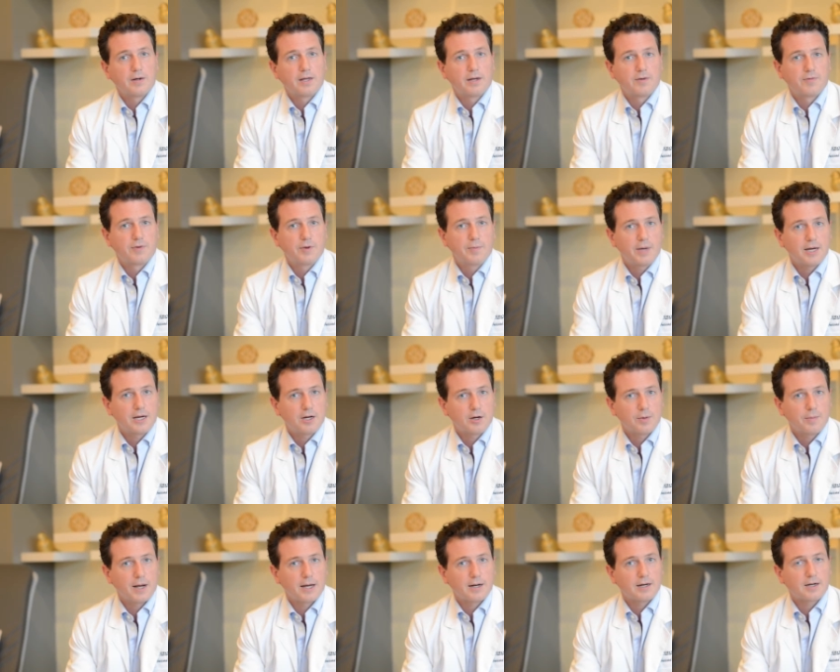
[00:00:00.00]
And if you make
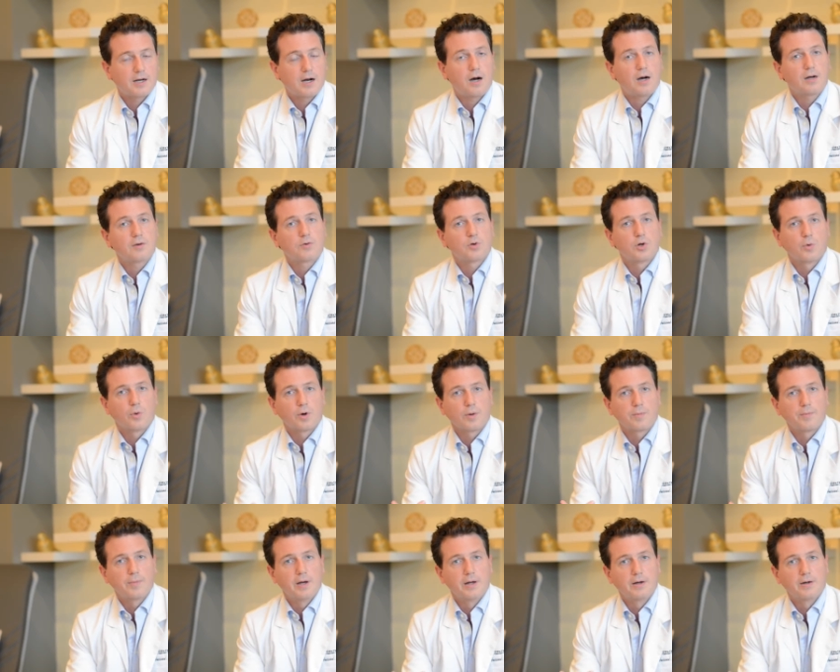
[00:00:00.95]
your mitochondria
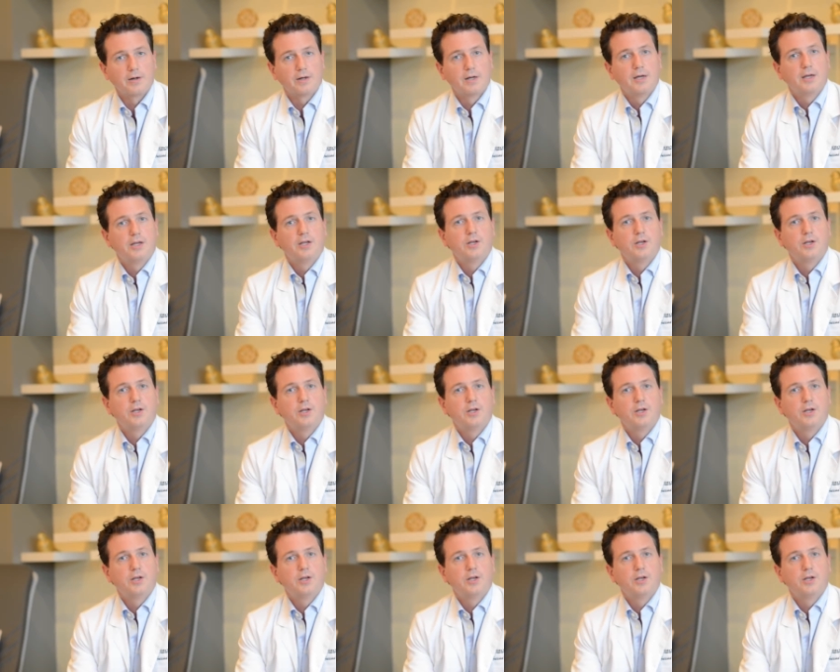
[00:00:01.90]
work better,